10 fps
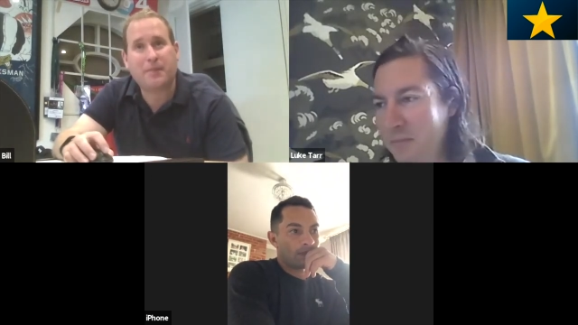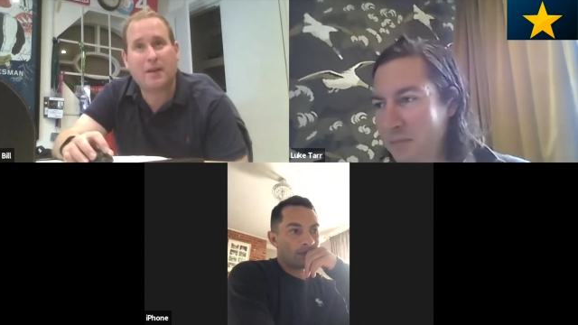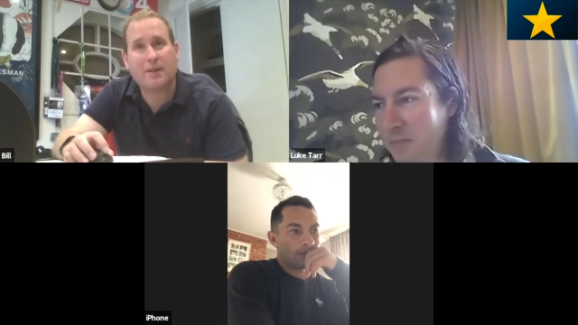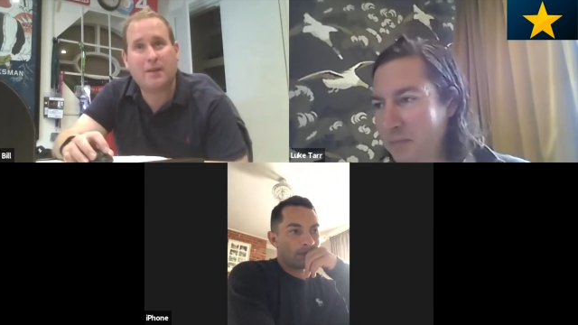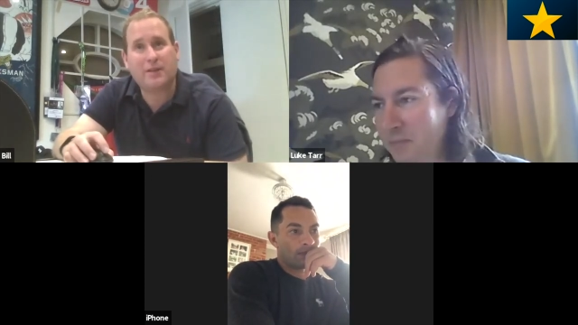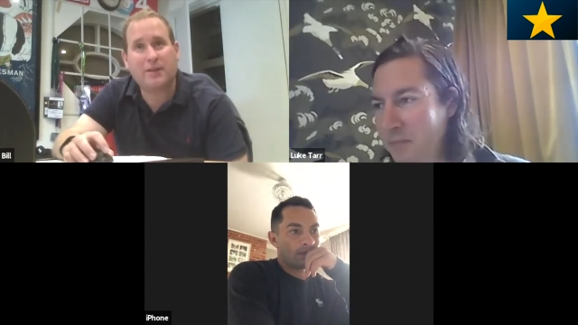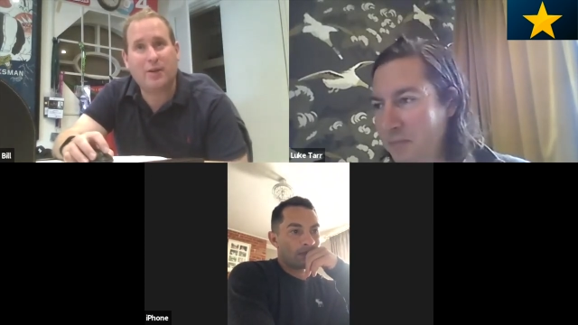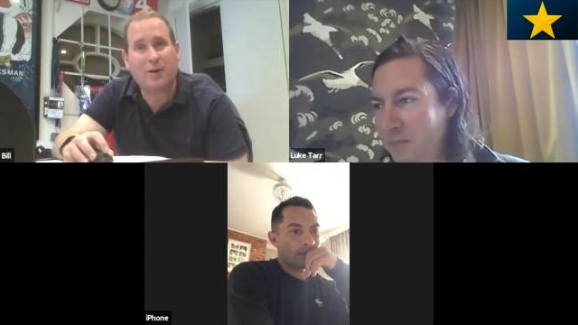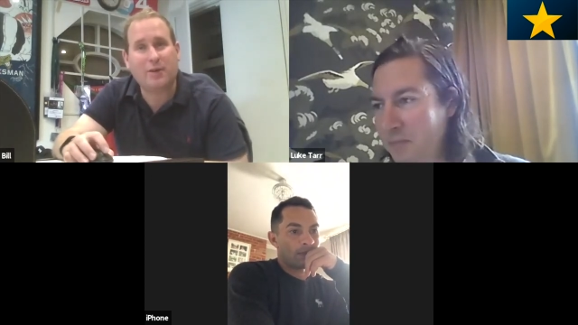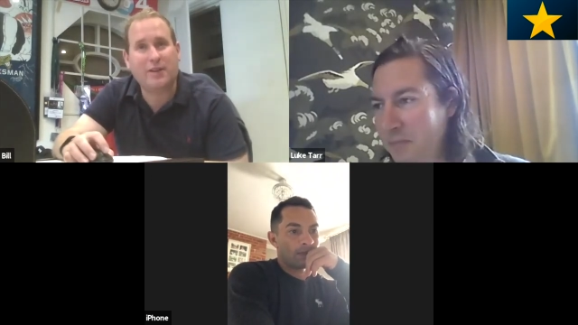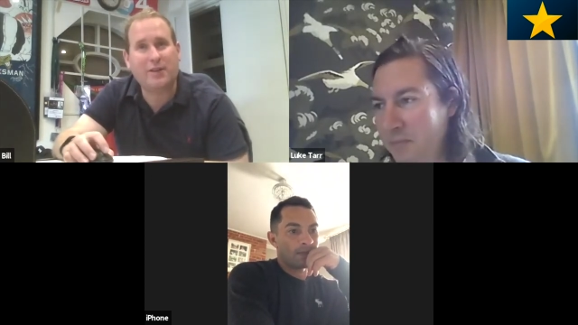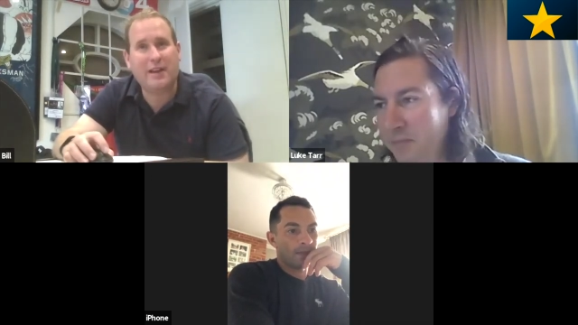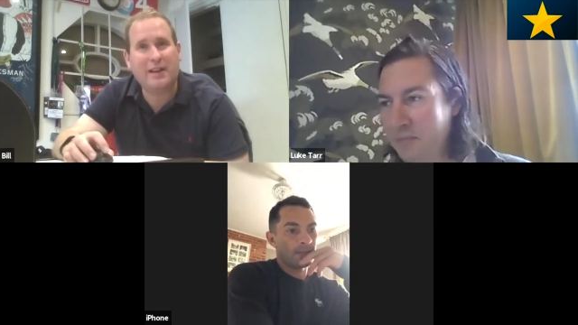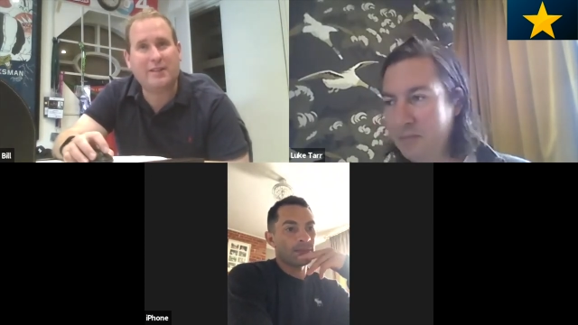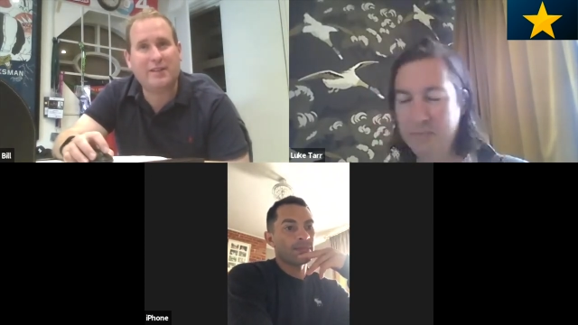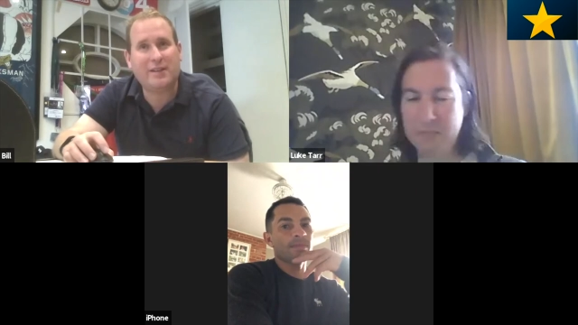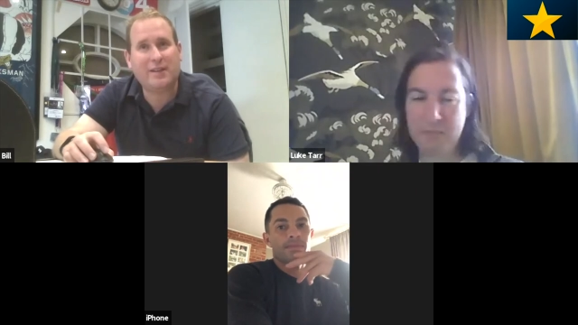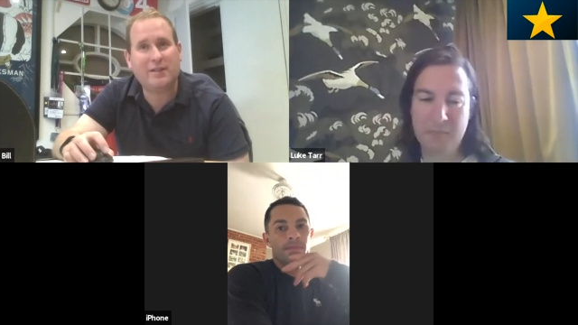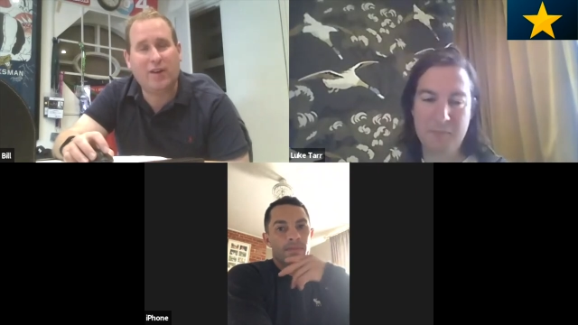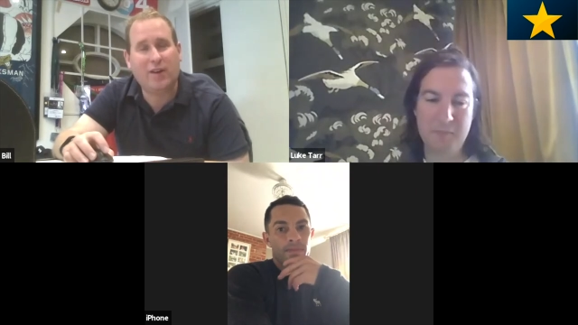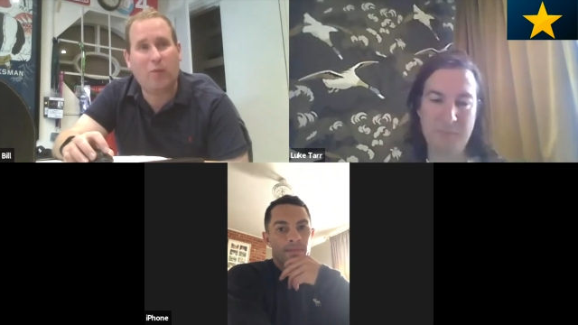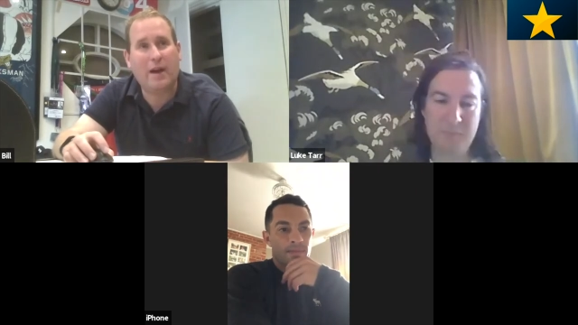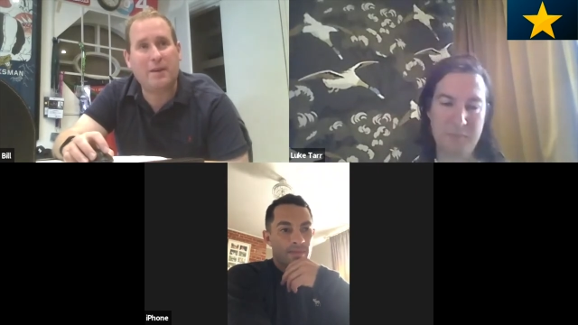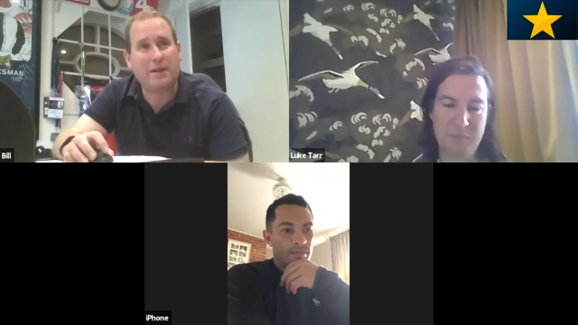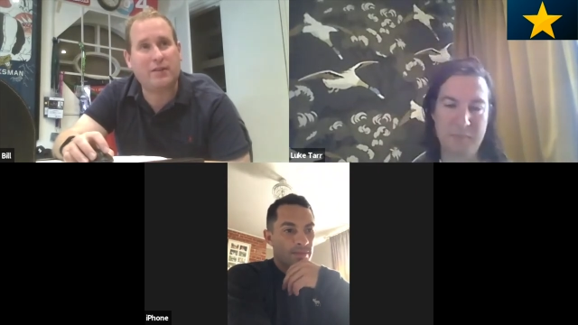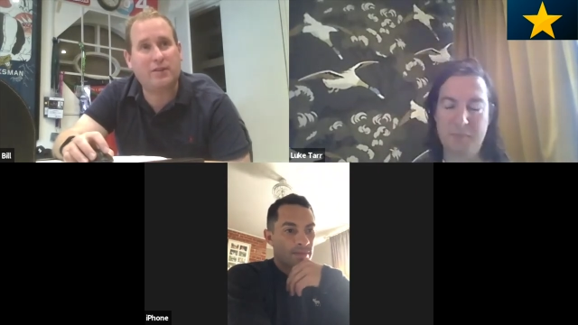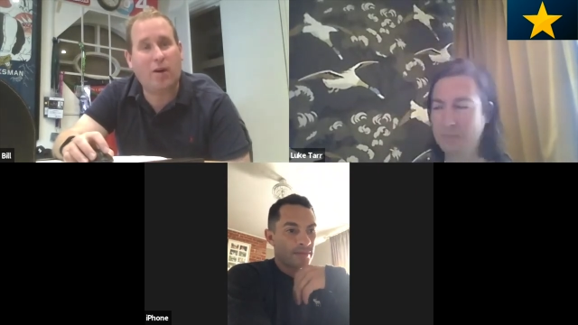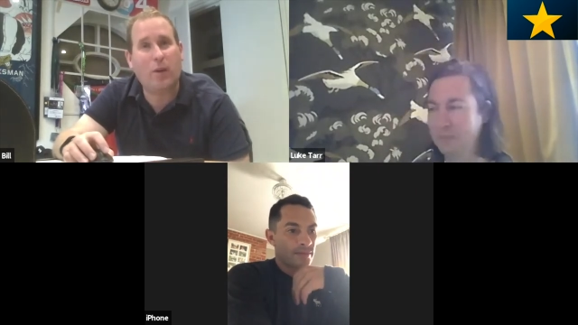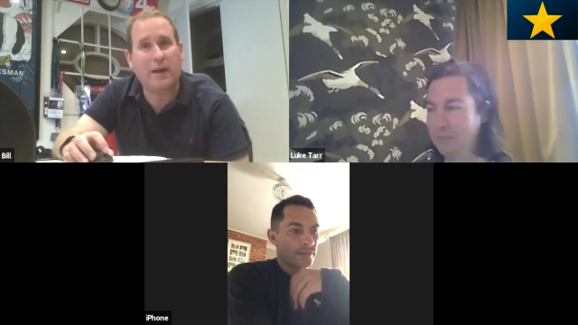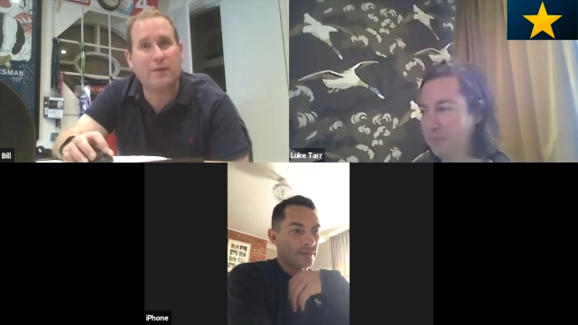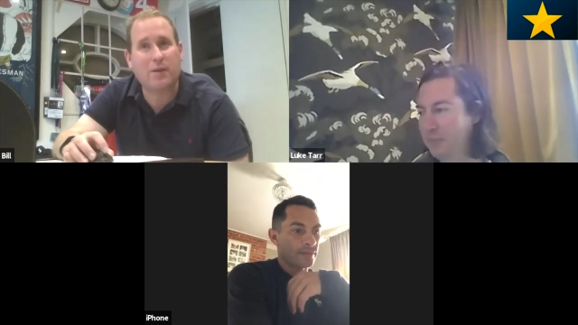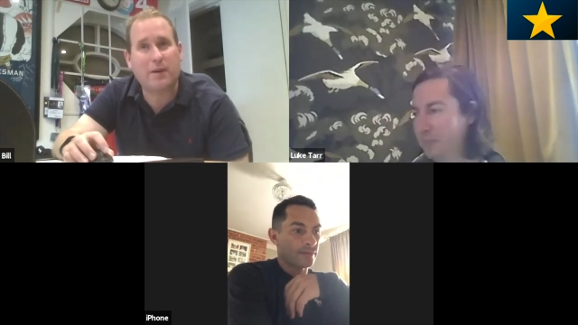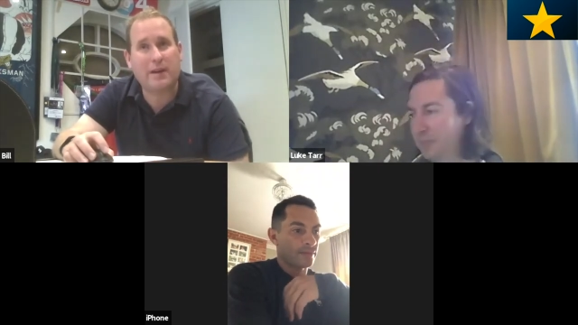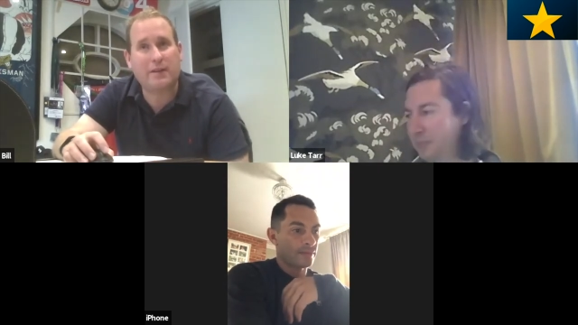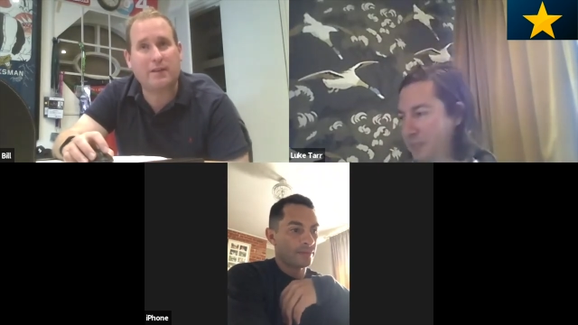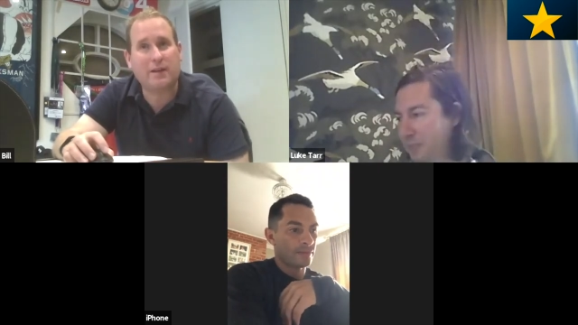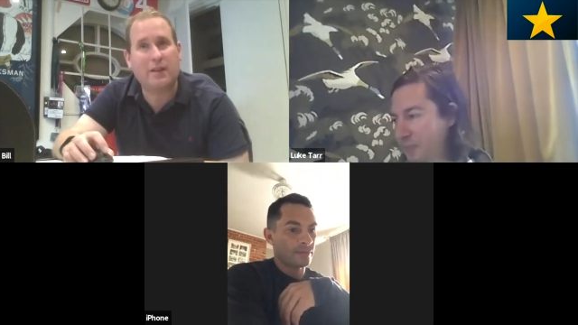Speaker 1: This is a horse, he's top weight, but he's top weight for a reason.